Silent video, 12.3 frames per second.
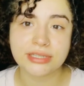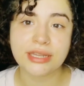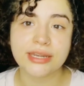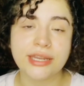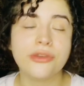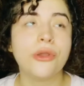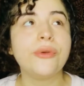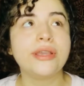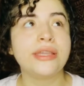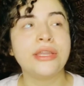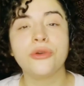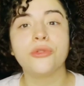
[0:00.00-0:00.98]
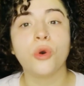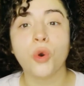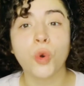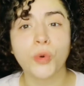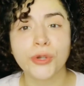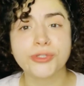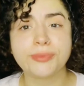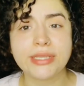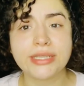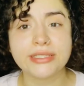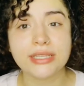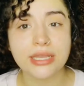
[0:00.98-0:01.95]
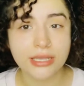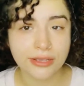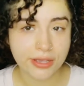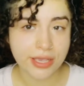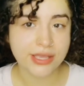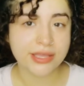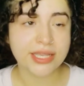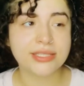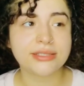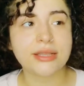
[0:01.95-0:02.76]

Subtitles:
And I know it can heal the whole world because this